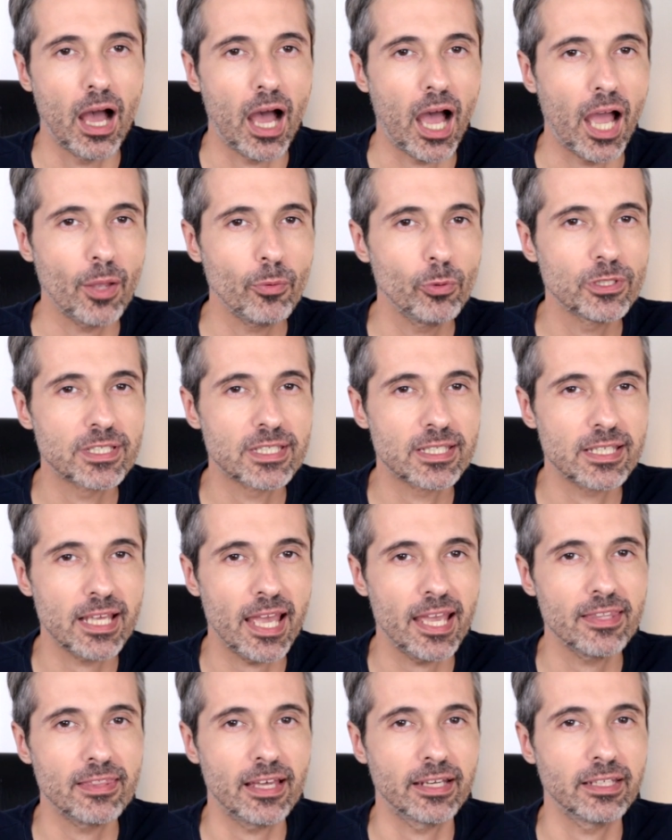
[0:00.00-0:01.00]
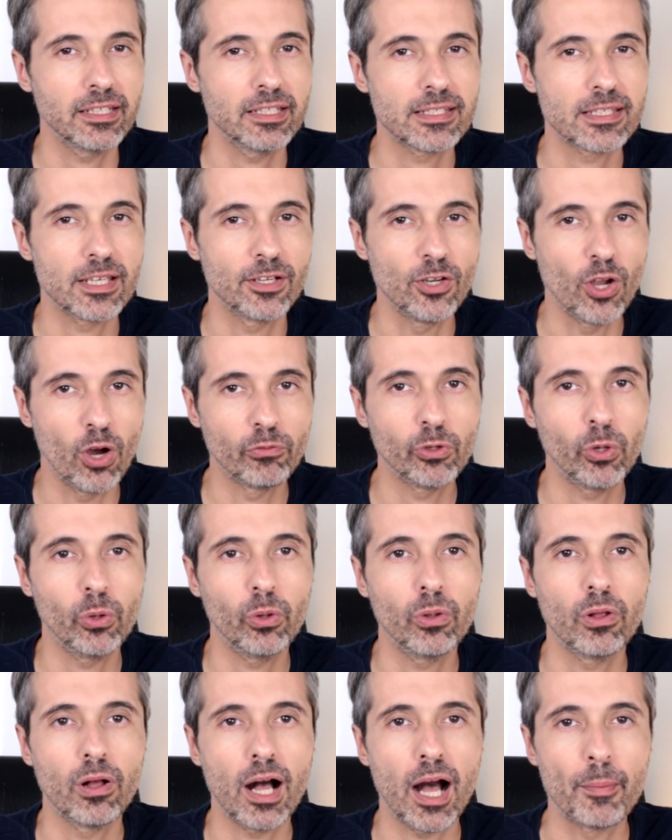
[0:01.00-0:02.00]
I would say that it is a
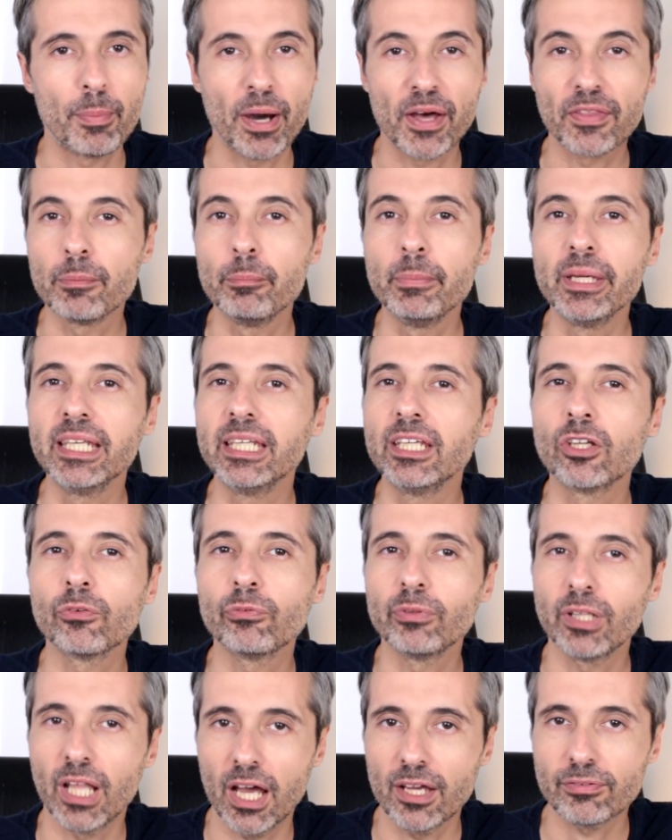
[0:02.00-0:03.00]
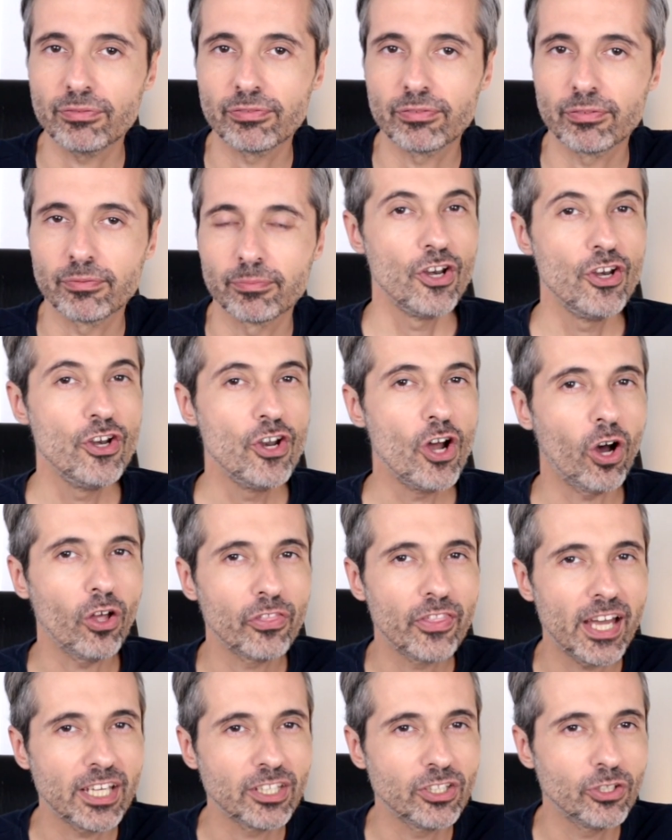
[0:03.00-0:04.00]
novel about the meaning of life.
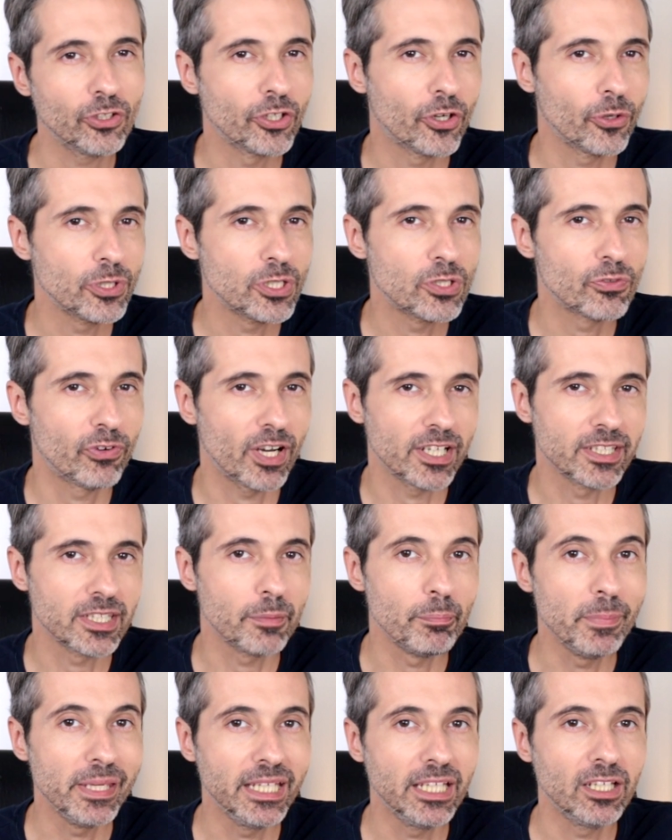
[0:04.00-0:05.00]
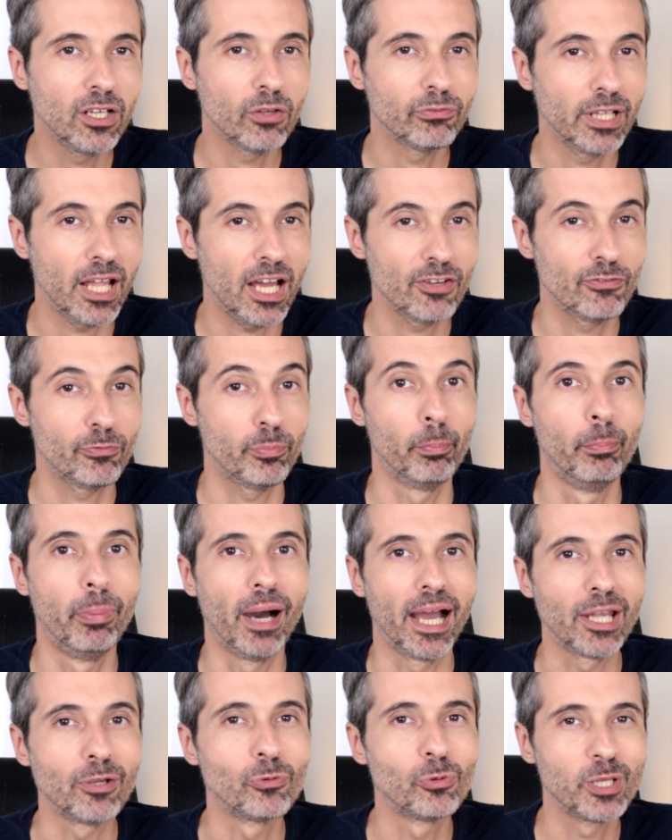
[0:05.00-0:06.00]
Not that you're going to find the meaning of life
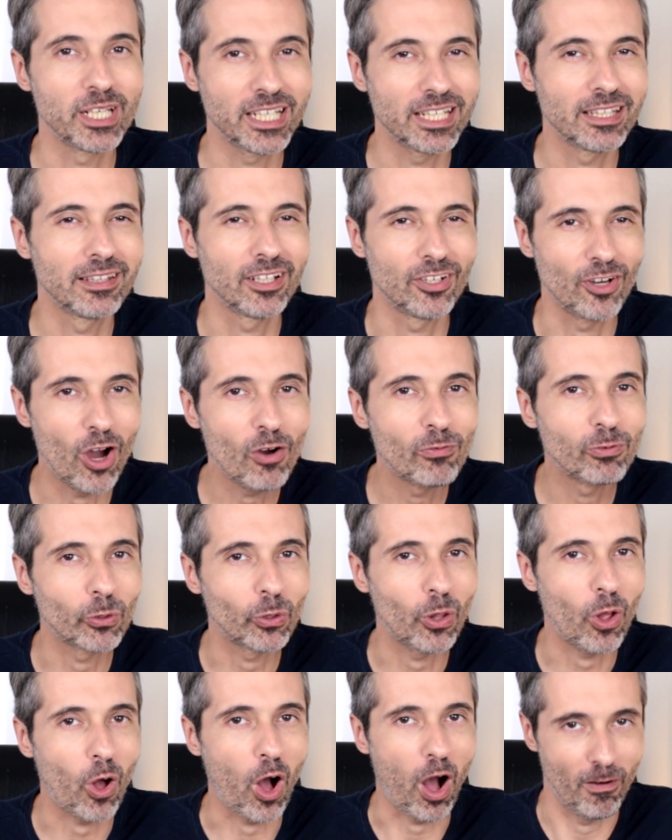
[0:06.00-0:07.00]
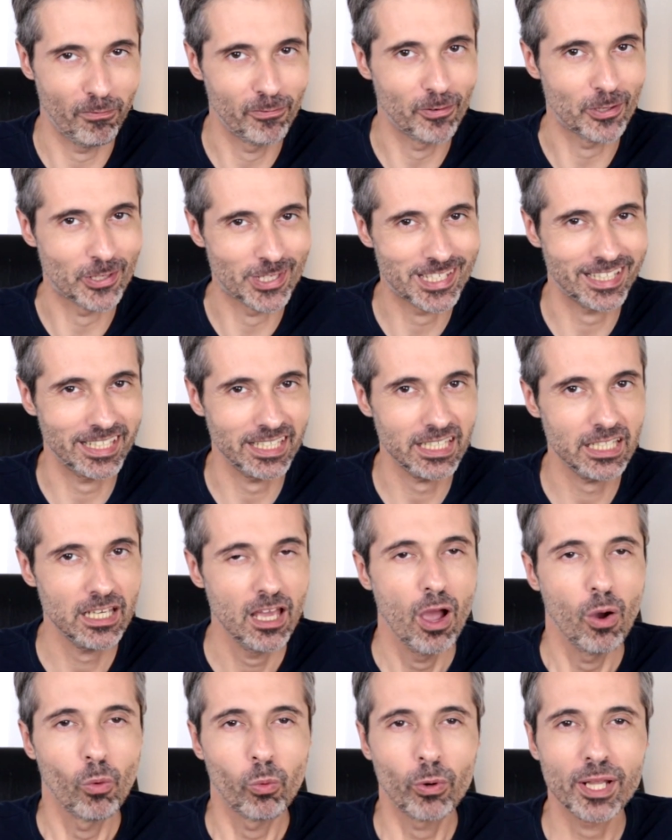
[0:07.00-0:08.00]
by reading the novel, obviously.
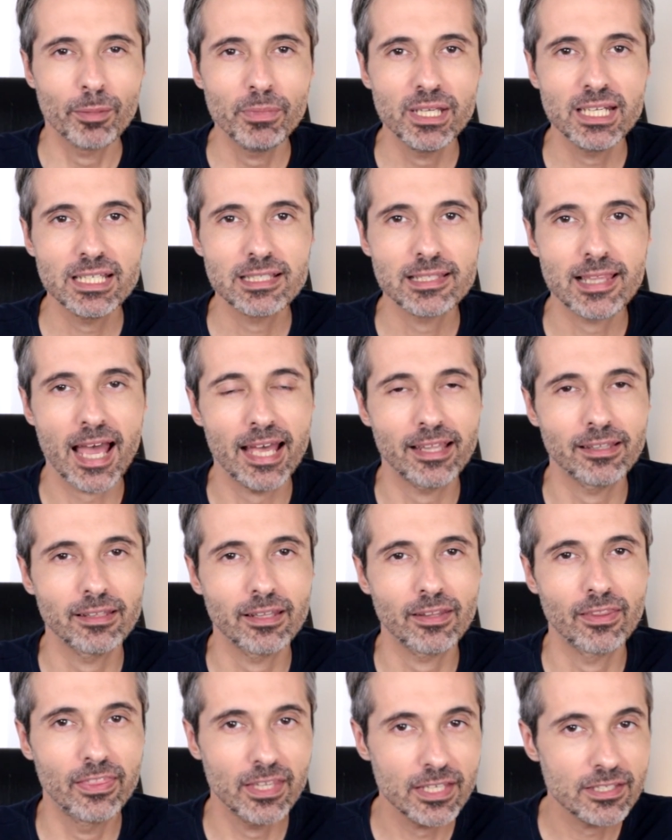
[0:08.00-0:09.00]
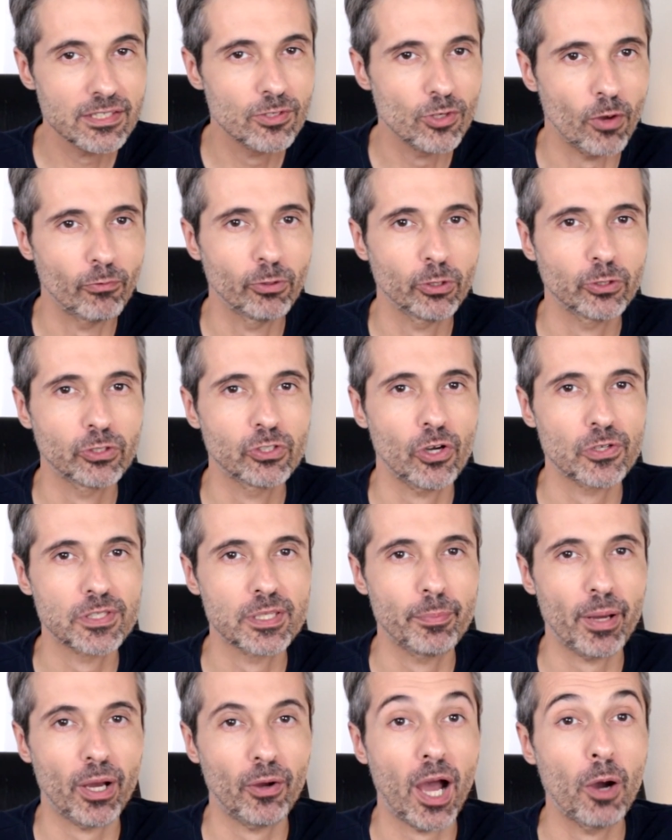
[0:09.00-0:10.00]
What I mean is that this novel talks
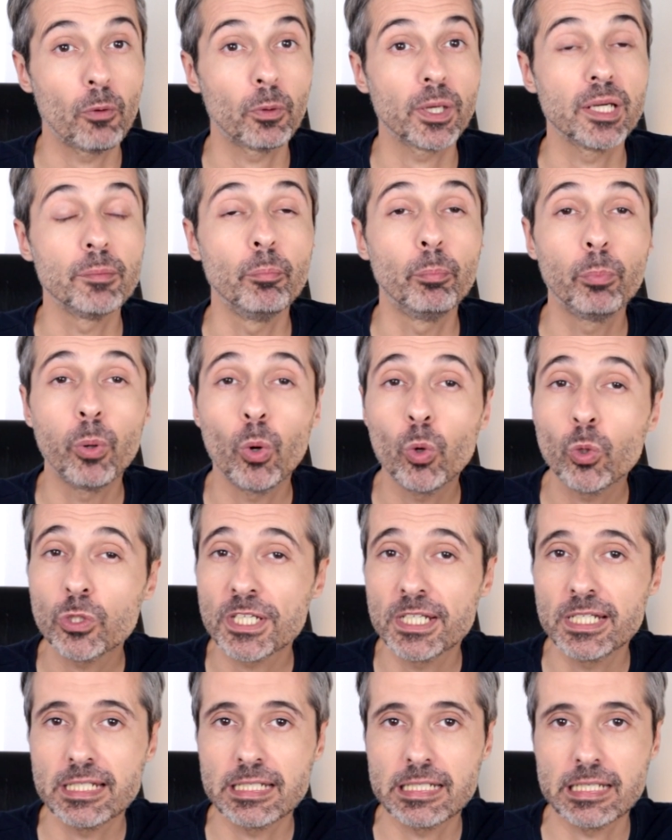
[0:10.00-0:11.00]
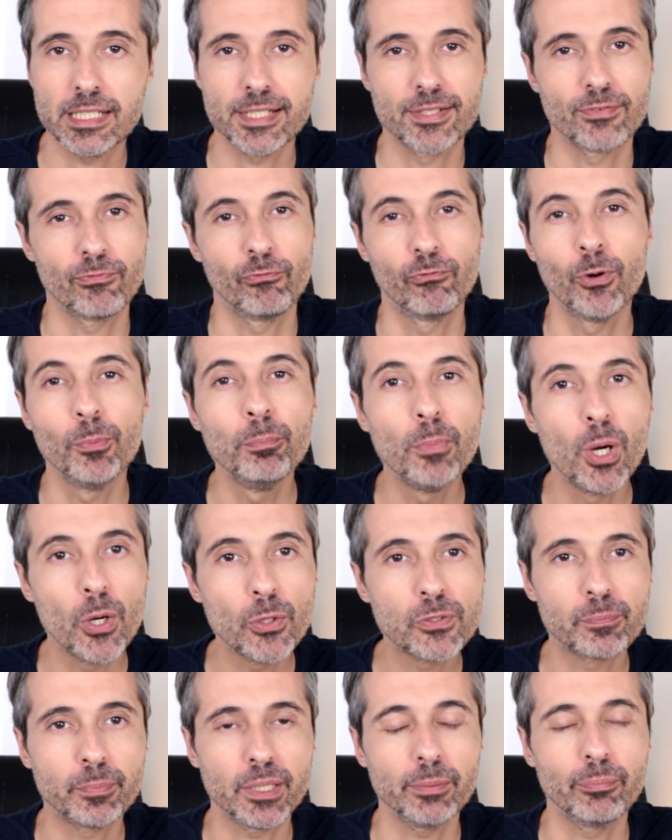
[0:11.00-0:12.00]
about how important it is for
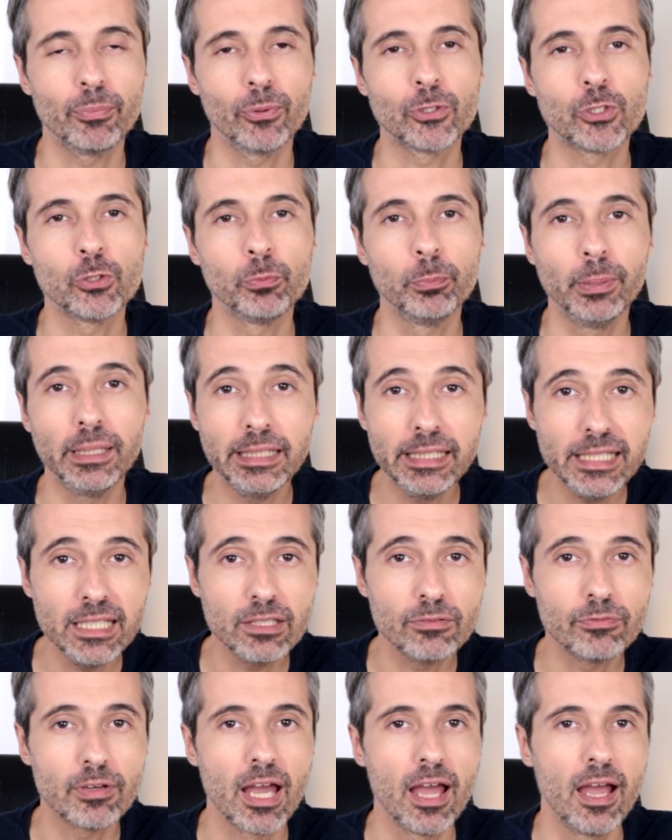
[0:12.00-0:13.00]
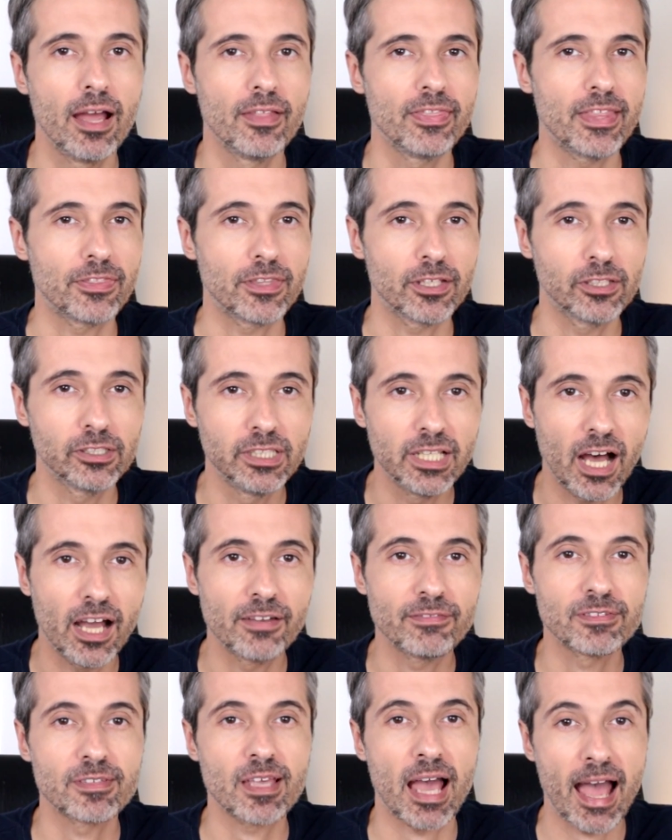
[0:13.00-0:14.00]
most people to believe that their
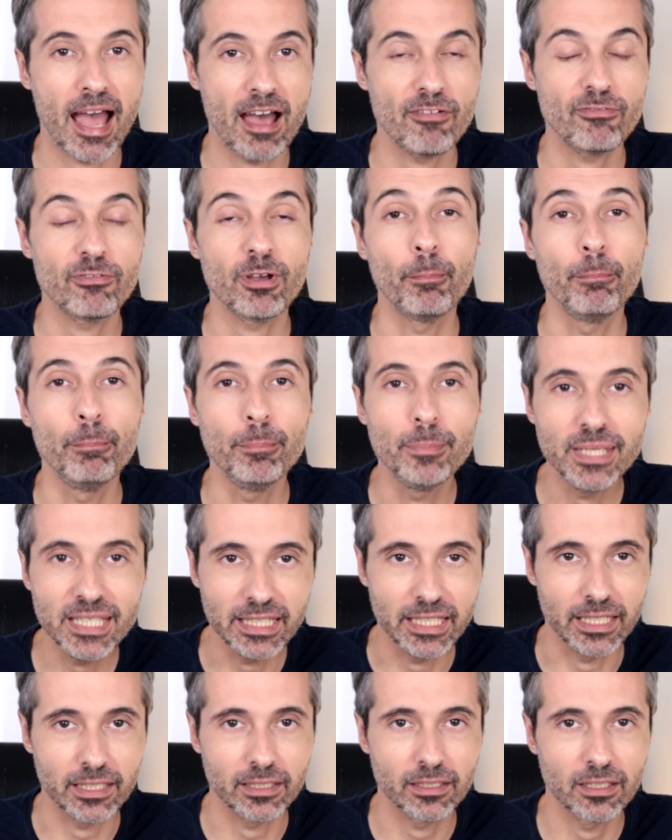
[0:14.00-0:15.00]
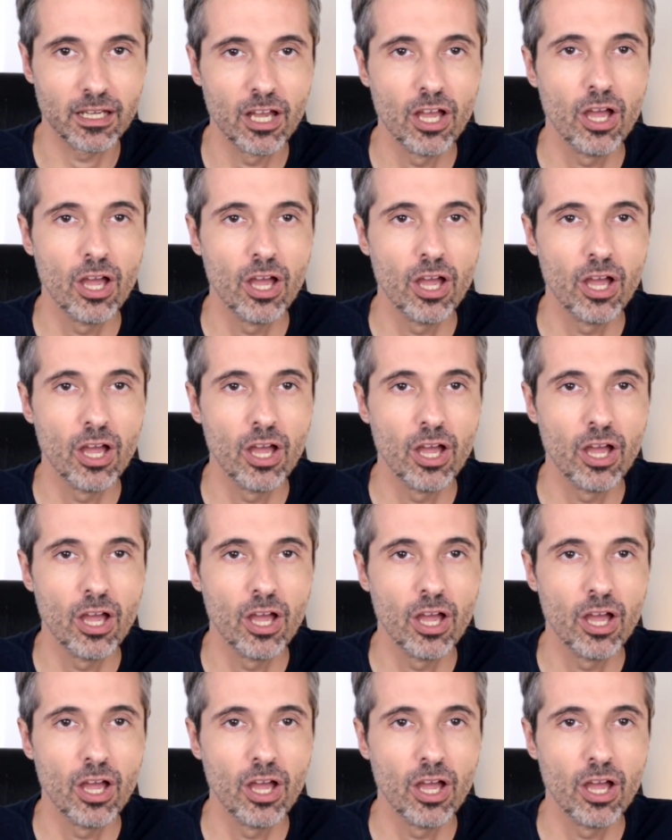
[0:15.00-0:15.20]
lives have meaning.